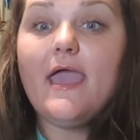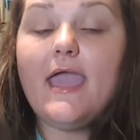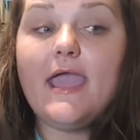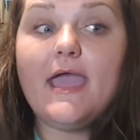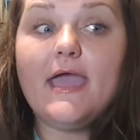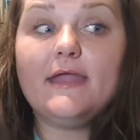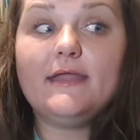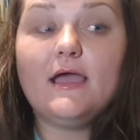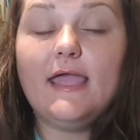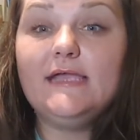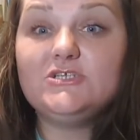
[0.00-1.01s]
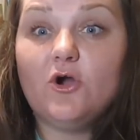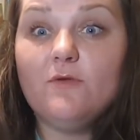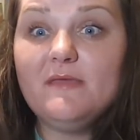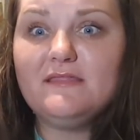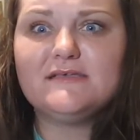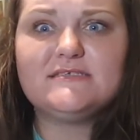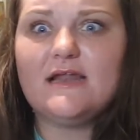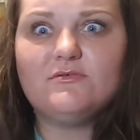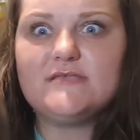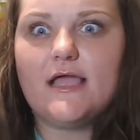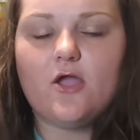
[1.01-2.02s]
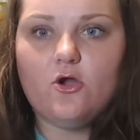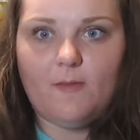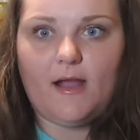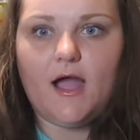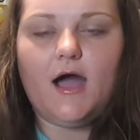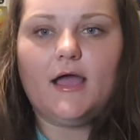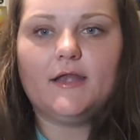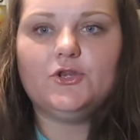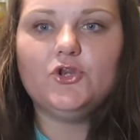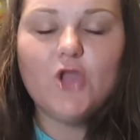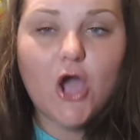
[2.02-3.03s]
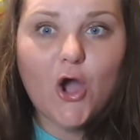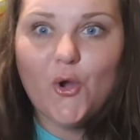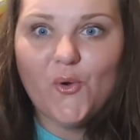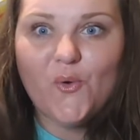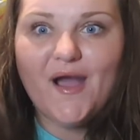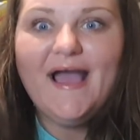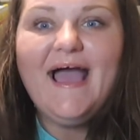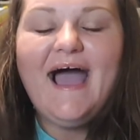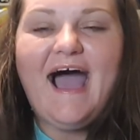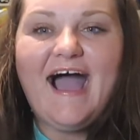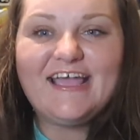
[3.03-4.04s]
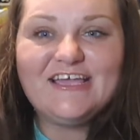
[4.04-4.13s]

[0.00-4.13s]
And he told me this and I was like, oh my God, no, I